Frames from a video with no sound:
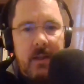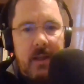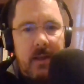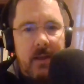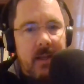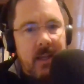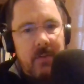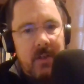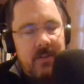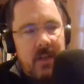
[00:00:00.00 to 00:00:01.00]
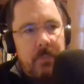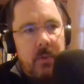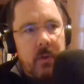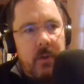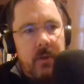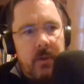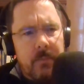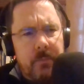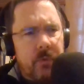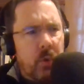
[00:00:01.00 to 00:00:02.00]
And I gave an example
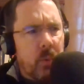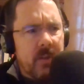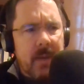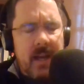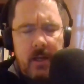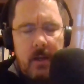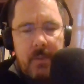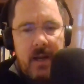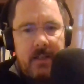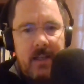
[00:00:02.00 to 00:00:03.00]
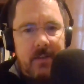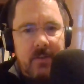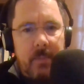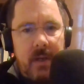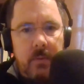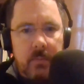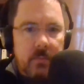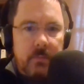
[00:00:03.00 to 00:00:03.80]
a few weeks back on a podcast about